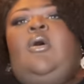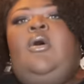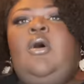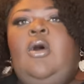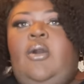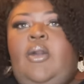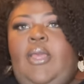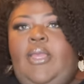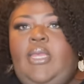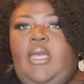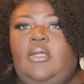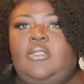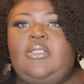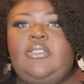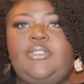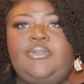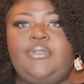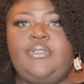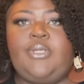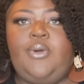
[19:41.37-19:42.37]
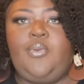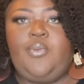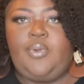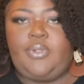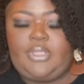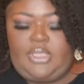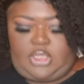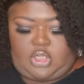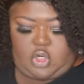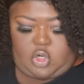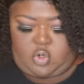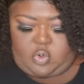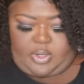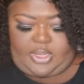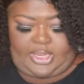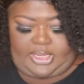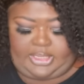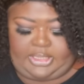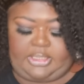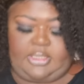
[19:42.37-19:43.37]
Okay, y'all, this was a really
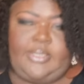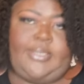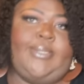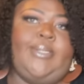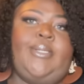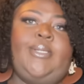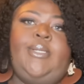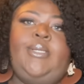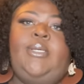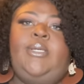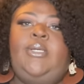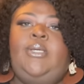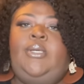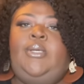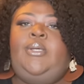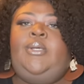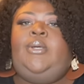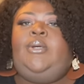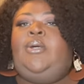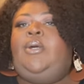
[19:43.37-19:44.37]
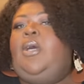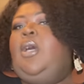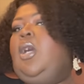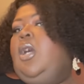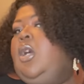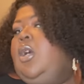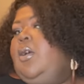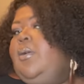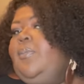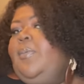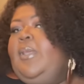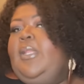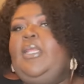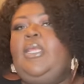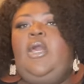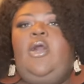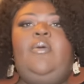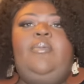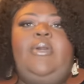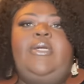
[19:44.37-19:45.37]
quick
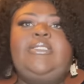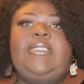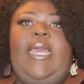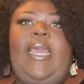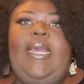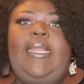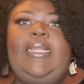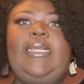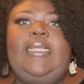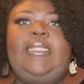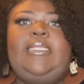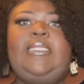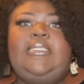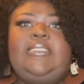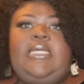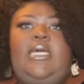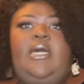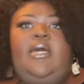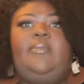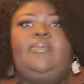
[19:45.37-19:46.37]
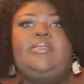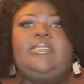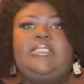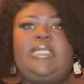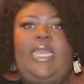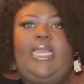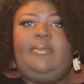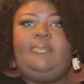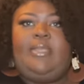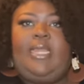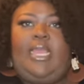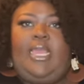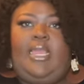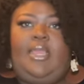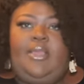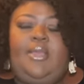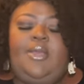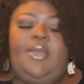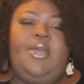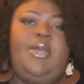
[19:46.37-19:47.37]
video because I had to get this up same
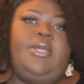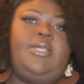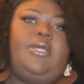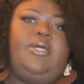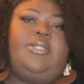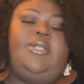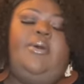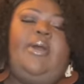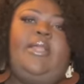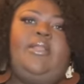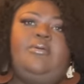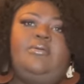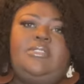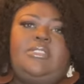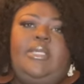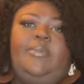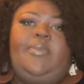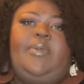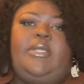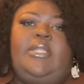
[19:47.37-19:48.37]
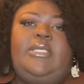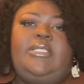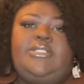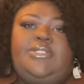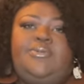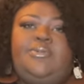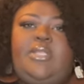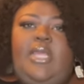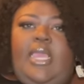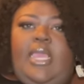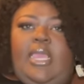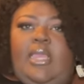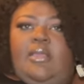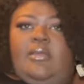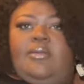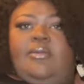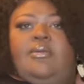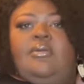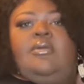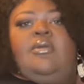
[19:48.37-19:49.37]
day. Y'all know I don't typically do
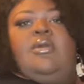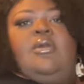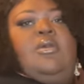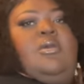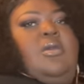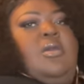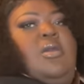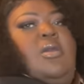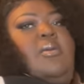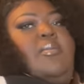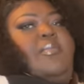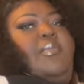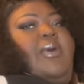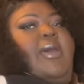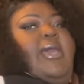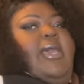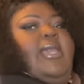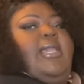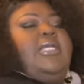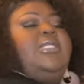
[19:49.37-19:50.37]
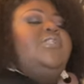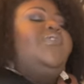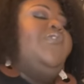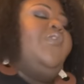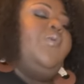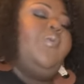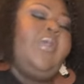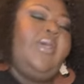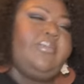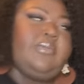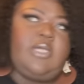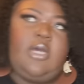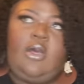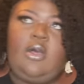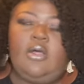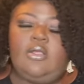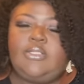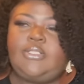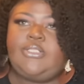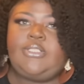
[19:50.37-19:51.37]
that, but it's for
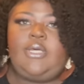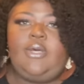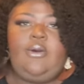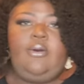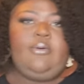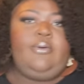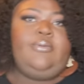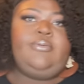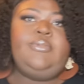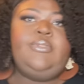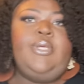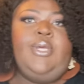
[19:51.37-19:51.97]
Rebdolls, so